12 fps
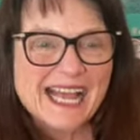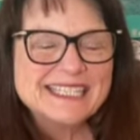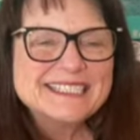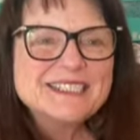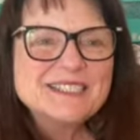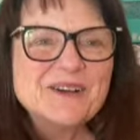
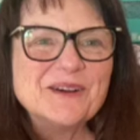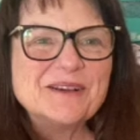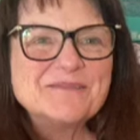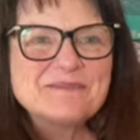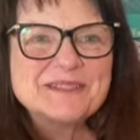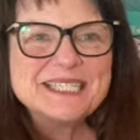So
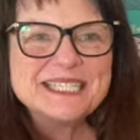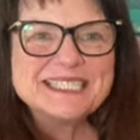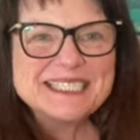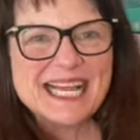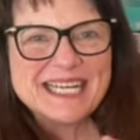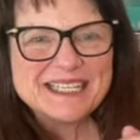I'm pretty
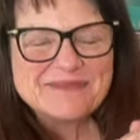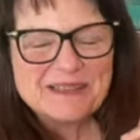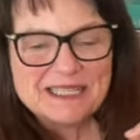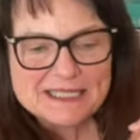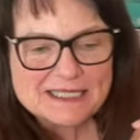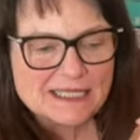excited
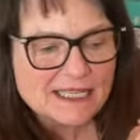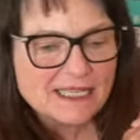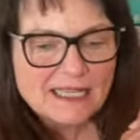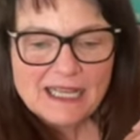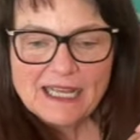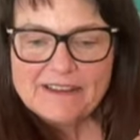because
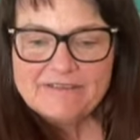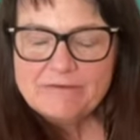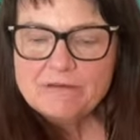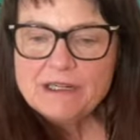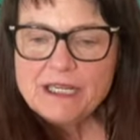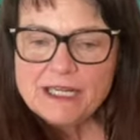I've
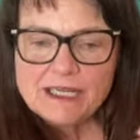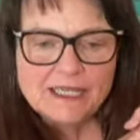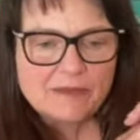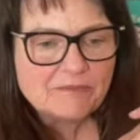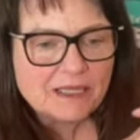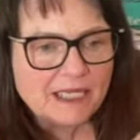
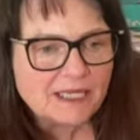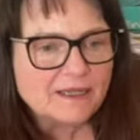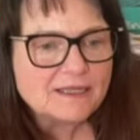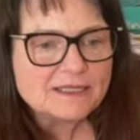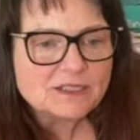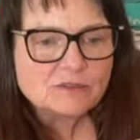really been
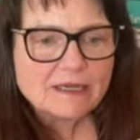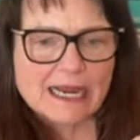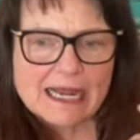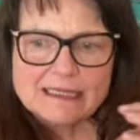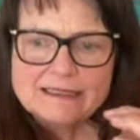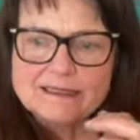
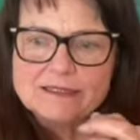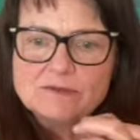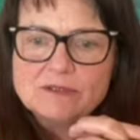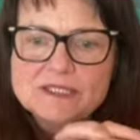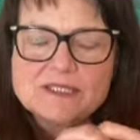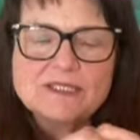distracted
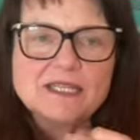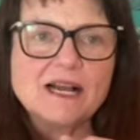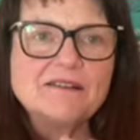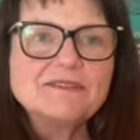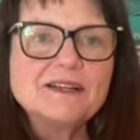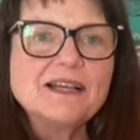with
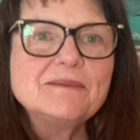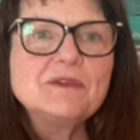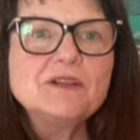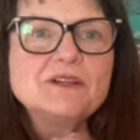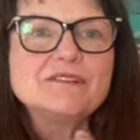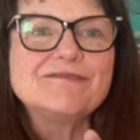stuff, and I'm
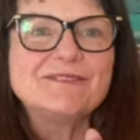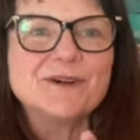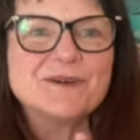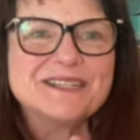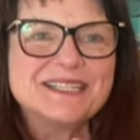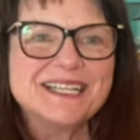looking
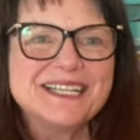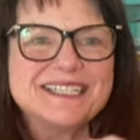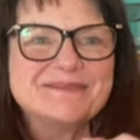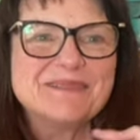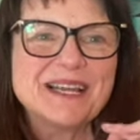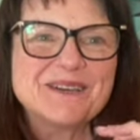forward to
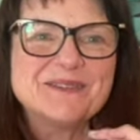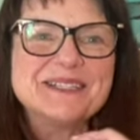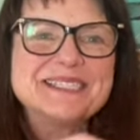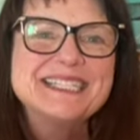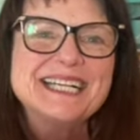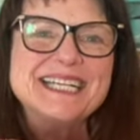getting my
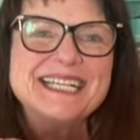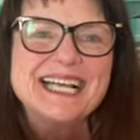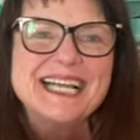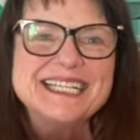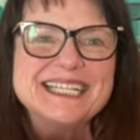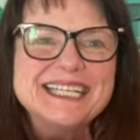quilting
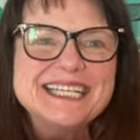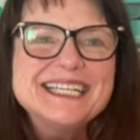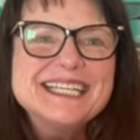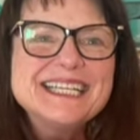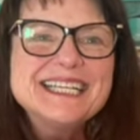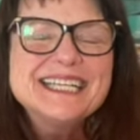done.
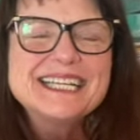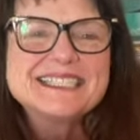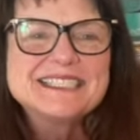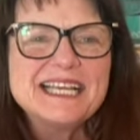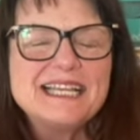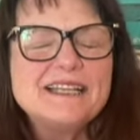
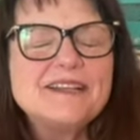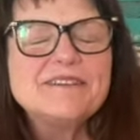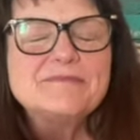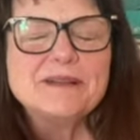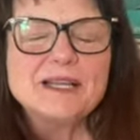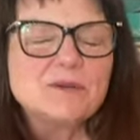Because I
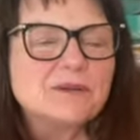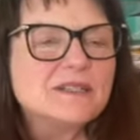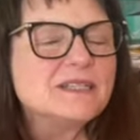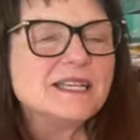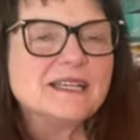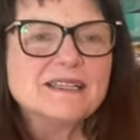love my
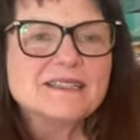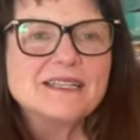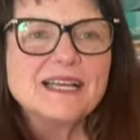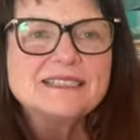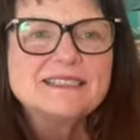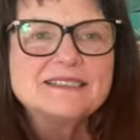quilting.
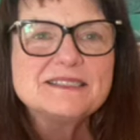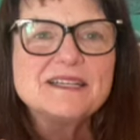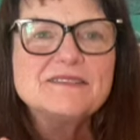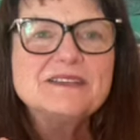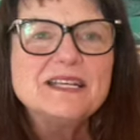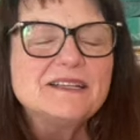I just
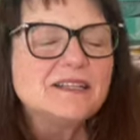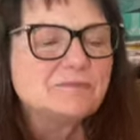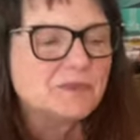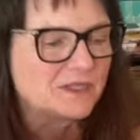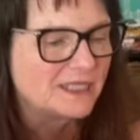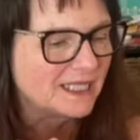love getting
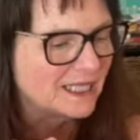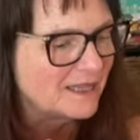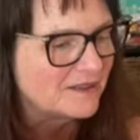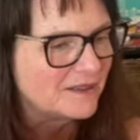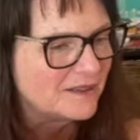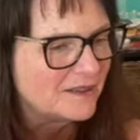it put
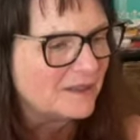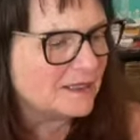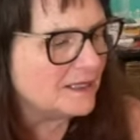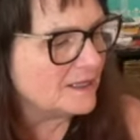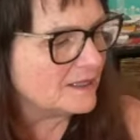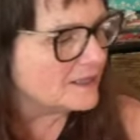together.
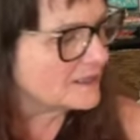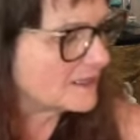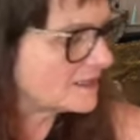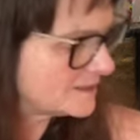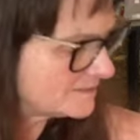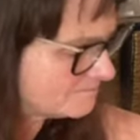
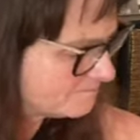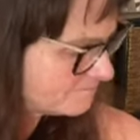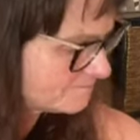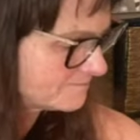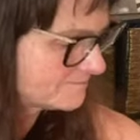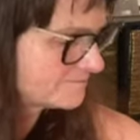
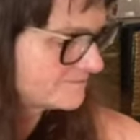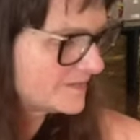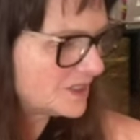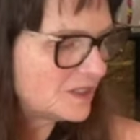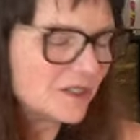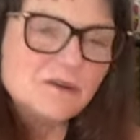
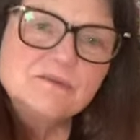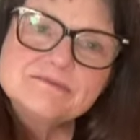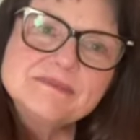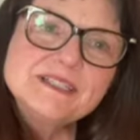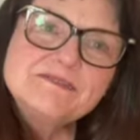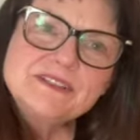You know,
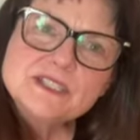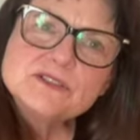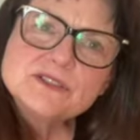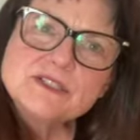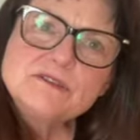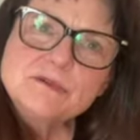it
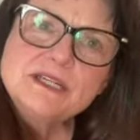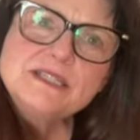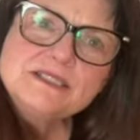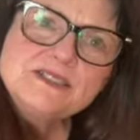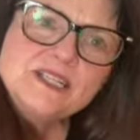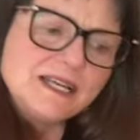feels good when
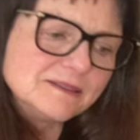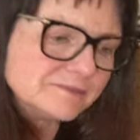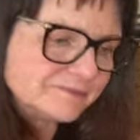it's done.